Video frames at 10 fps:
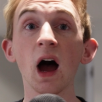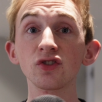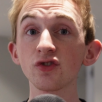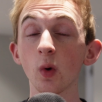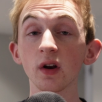I
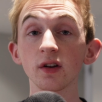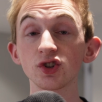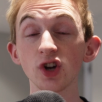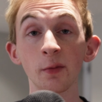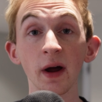just wanted to
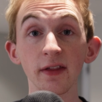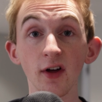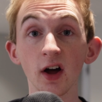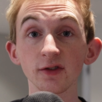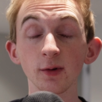share my
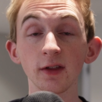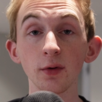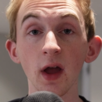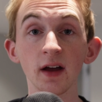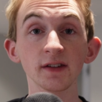thoughts with you
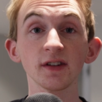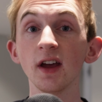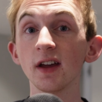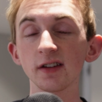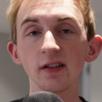guys
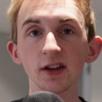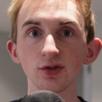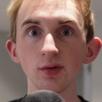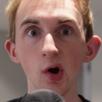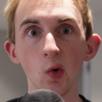to let
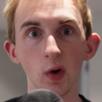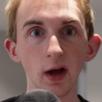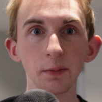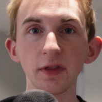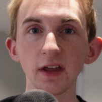you know what
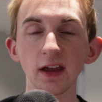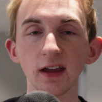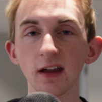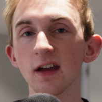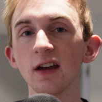I'm thinking,